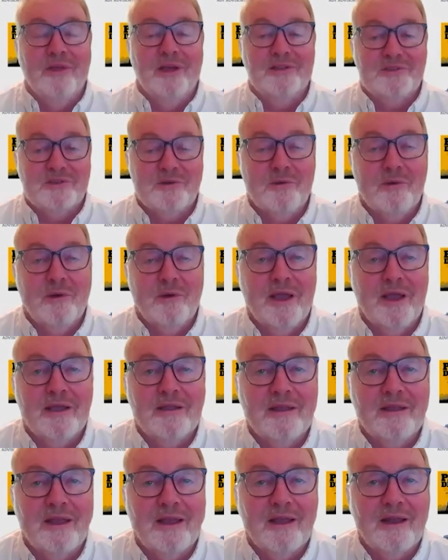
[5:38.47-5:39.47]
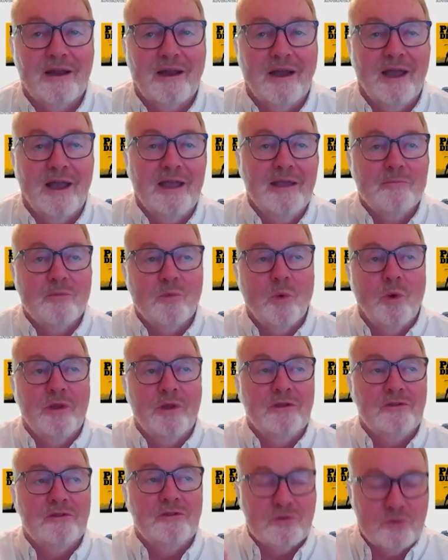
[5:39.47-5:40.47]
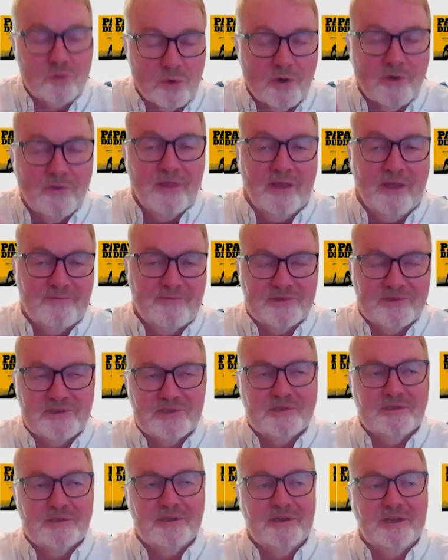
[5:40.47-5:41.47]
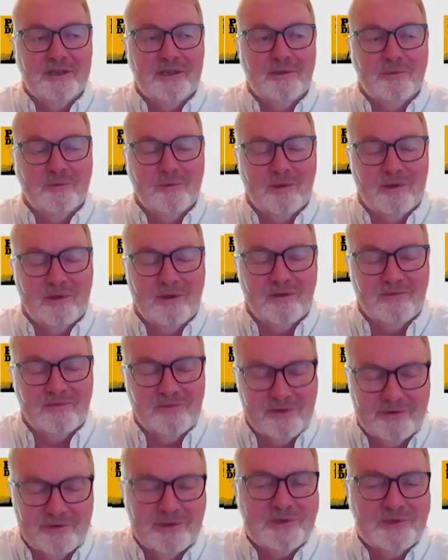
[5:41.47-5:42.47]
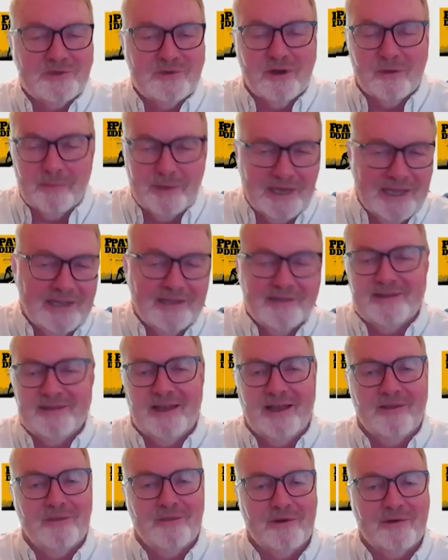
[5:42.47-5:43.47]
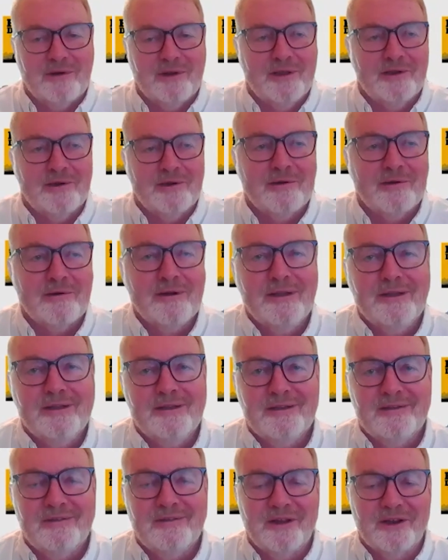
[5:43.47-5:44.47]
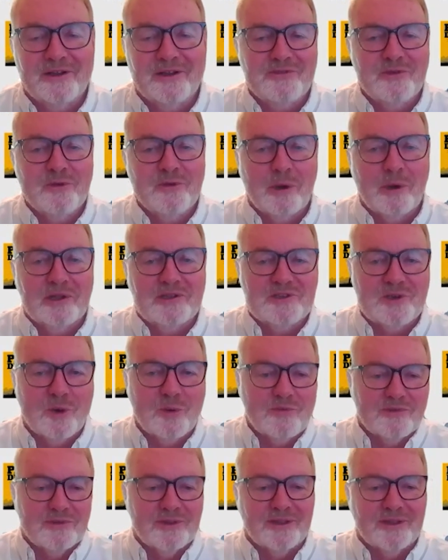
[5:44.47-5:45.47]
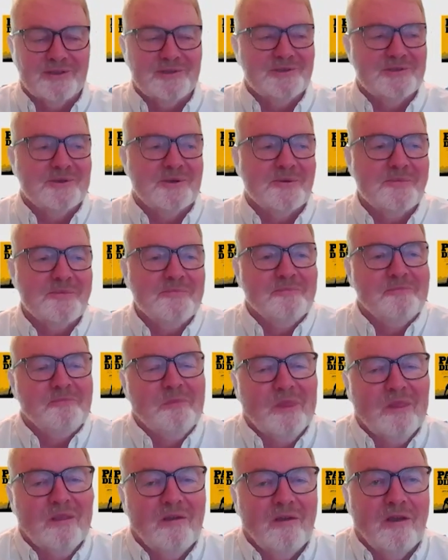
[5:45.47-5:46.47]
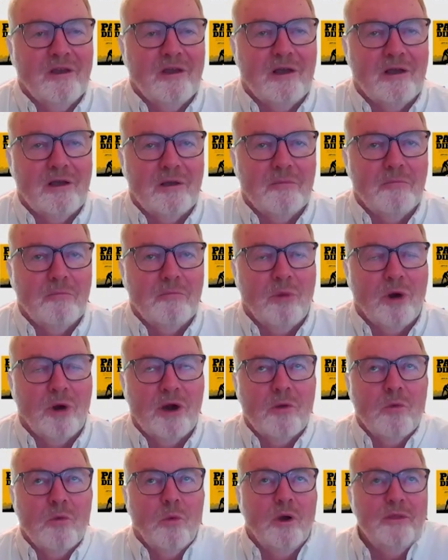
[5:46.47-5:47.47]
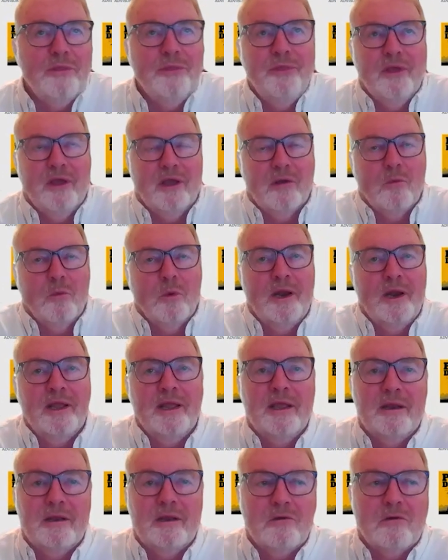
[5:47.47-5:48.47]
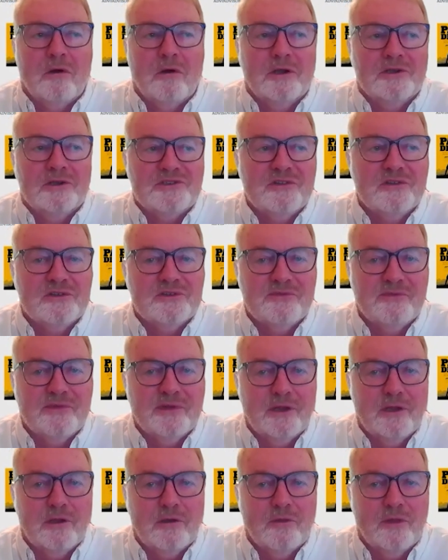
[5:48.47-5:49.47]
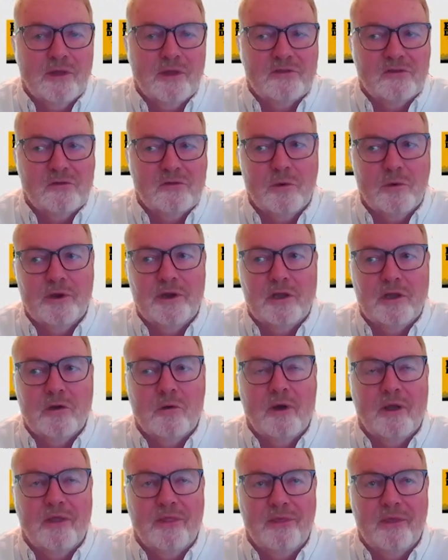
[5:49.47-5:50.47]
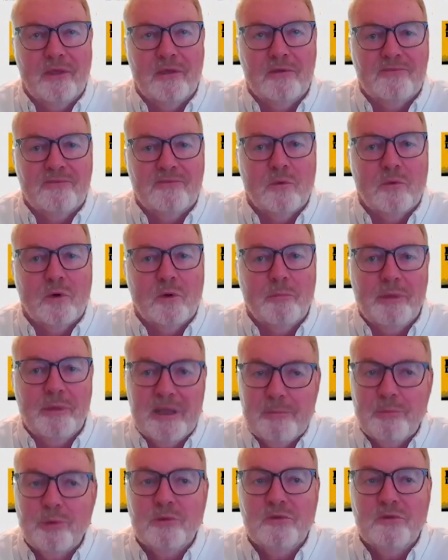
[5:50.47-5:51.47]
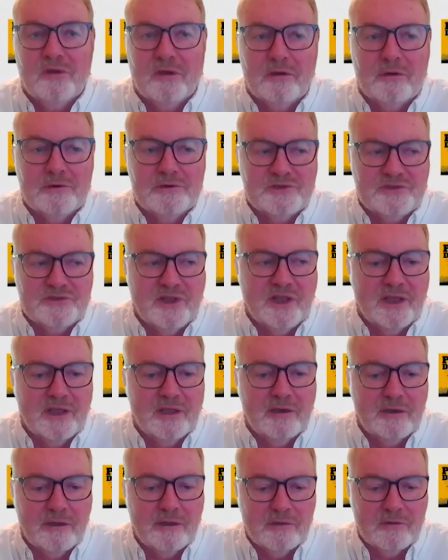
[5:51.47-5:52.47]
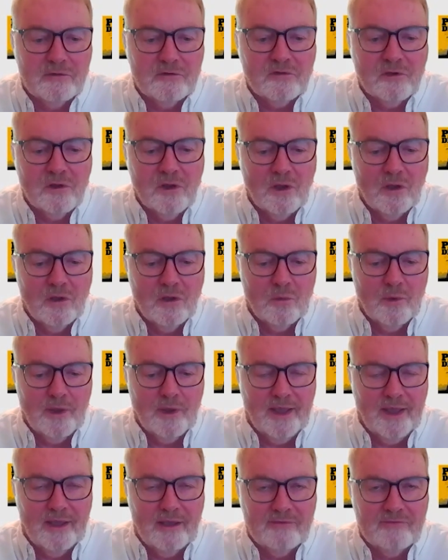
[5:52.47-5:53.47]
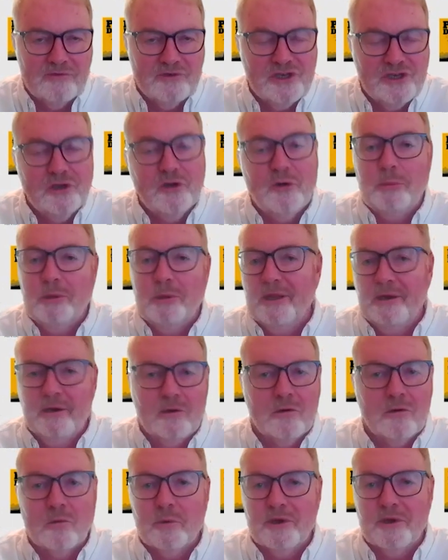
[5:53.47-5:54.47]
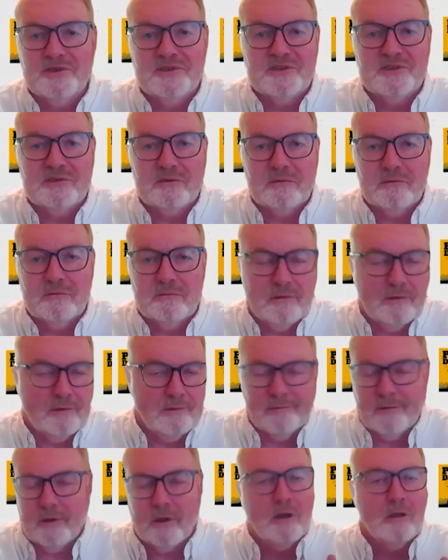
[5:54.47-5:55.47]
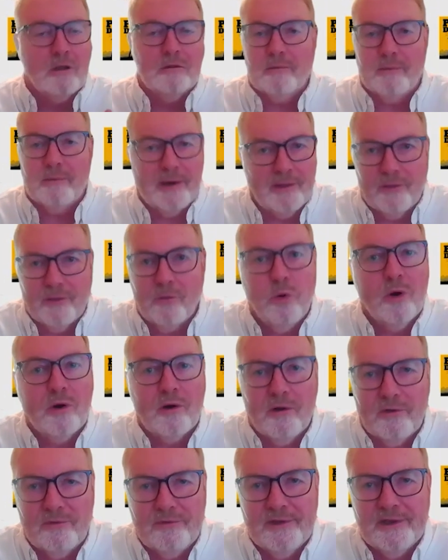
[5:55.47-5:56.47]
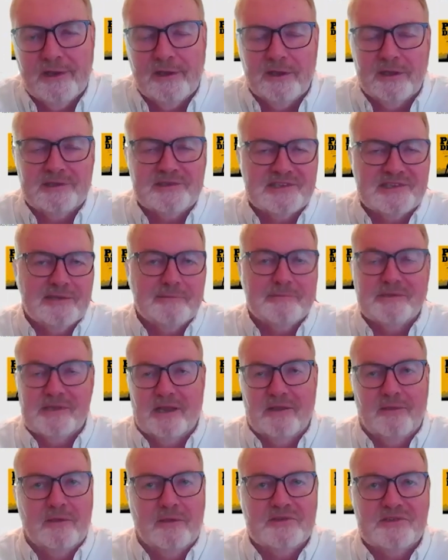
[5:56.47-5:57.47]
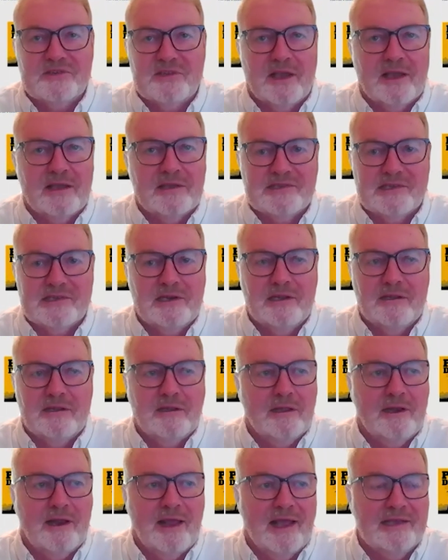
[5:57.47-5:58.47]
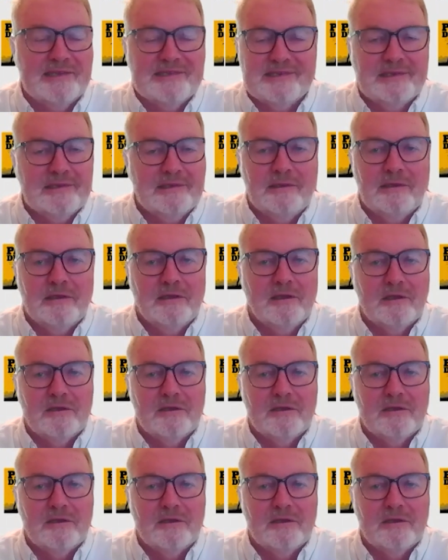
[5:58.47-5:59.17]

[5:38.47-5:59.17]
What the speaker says: that's great. And I am going to tour that facility very soon. I'm going to get down there here the next few months, hopefully. So, Mark, one thing I want to get across in this video that's critical, I think, for people to understand is we have geopolitical risk all around the world, it seems like these days, and it hasn't